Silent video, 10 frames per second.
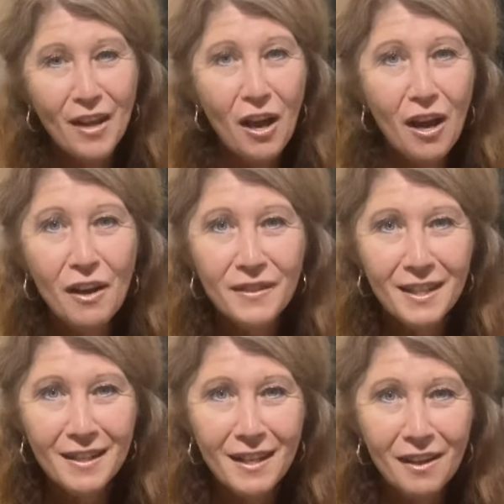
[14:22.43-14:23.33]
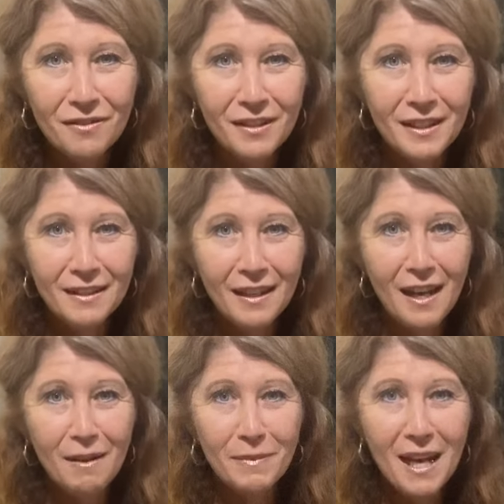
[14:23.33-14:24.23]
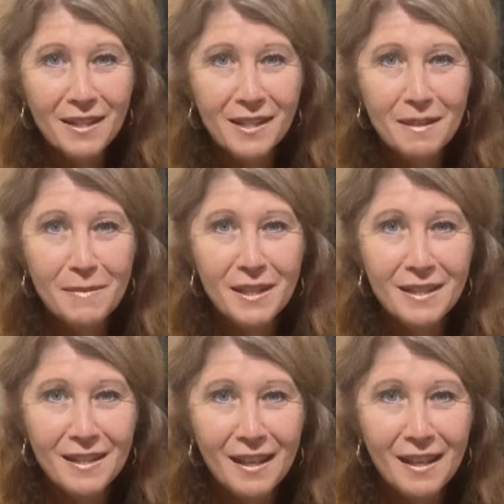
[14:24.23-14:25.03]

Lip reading: over 600 customers,